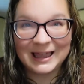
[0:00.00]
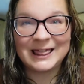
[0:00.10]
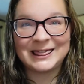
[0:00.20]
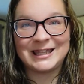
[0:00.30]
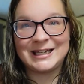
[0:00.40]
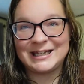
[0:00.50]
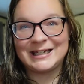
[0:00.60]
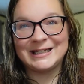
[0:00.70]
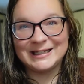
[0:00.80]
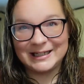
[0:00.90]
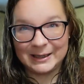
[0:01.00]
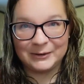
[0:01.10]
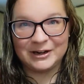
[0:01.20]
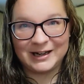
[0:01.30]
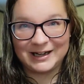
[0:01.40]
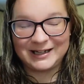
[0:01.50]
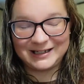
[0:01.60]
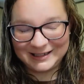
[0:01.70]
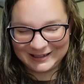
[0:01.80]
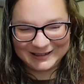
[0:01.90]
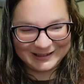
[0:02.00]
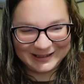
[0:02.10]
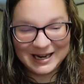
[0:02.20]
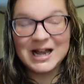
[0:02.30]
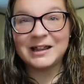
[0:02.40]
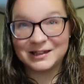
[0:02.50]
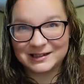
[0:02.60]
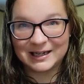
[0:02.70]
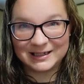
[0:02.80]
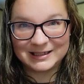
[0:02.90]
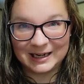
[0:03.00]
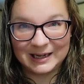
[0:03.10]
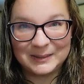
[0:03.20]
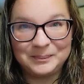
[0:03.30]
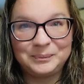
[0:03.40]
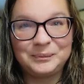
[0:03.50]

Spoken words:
the MRI the second time.